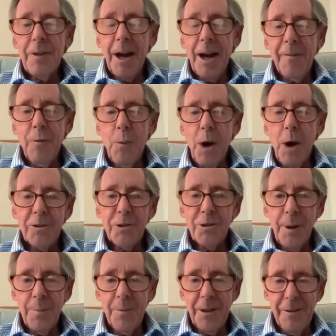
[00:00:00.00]
I've watched
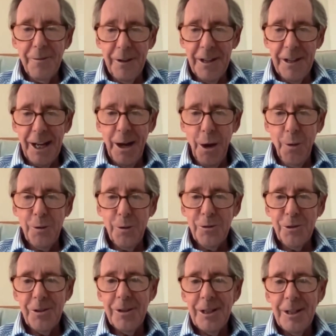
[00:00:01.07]
some of the
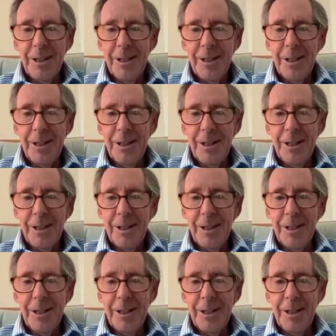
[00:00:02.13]
videos